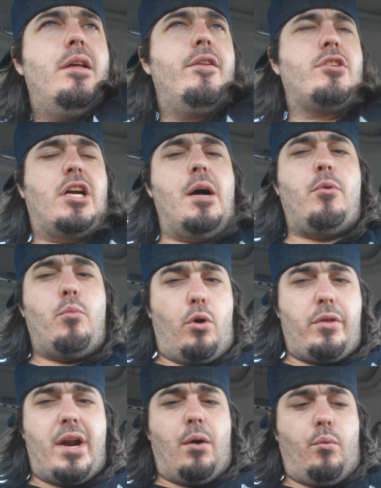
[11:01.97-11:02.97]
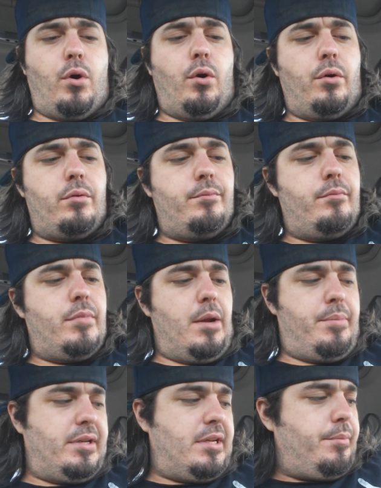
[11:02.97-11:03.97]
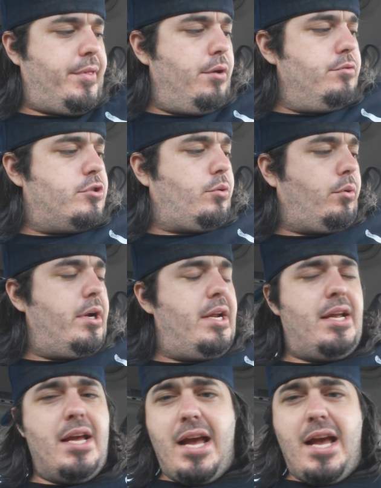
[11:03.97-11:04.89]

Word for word: There's a couple more that I want, but I picked up those three.